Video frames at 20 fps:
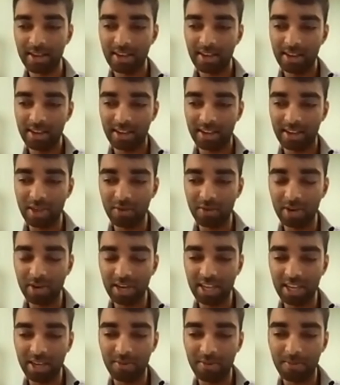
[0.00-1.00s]
and I think
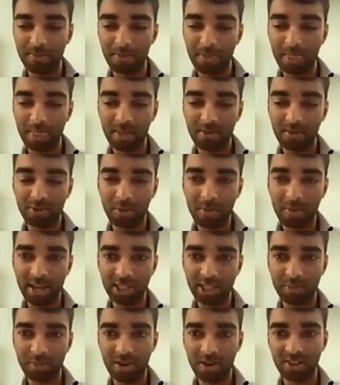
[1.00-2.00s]
really from my
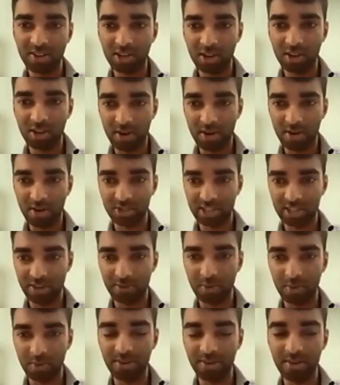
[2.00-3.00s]
experience so far as an
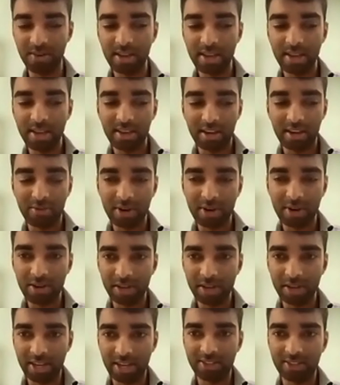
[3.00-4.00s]
F1, I've really
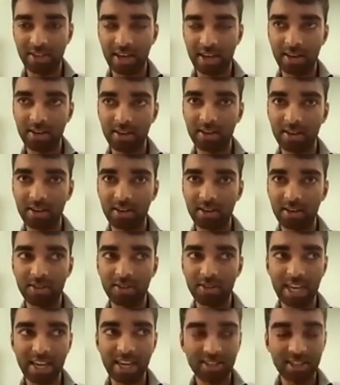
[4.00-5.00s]
realised that kind of the
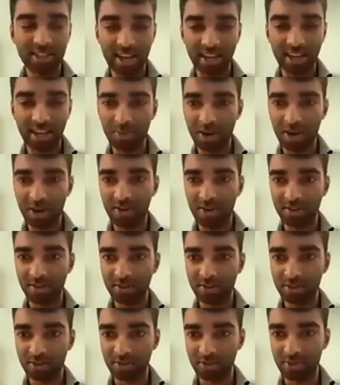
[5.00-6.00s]
day to day
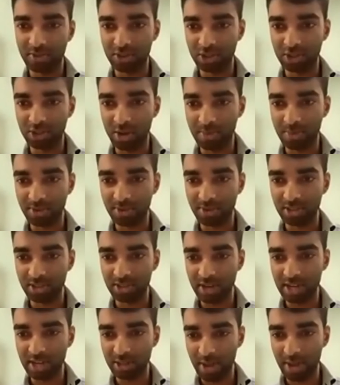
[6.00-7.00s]
experience of the job is, is
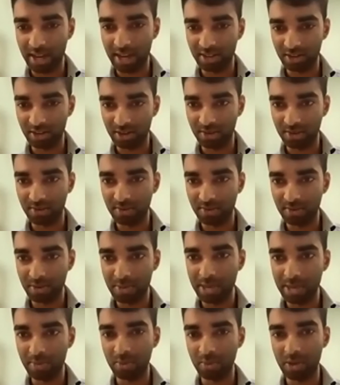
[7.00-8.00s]
really dependent on the
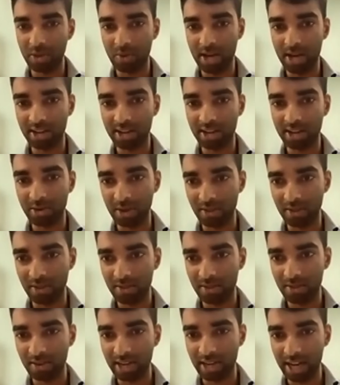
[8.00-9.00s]
people we work with
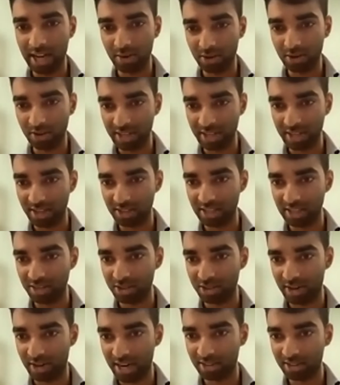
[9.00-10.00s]
and how colleagues
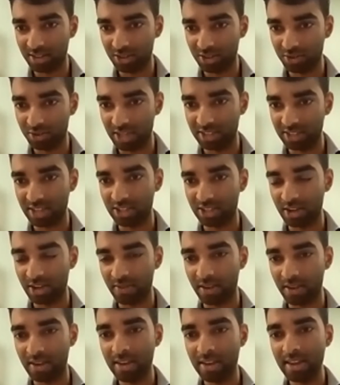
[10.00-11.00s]
interact and treat each
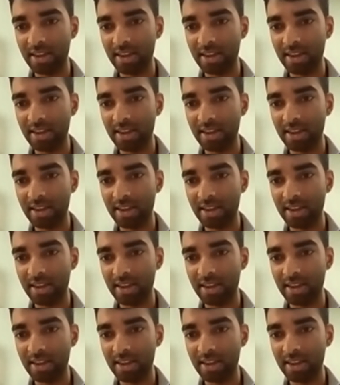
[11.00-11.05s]
other,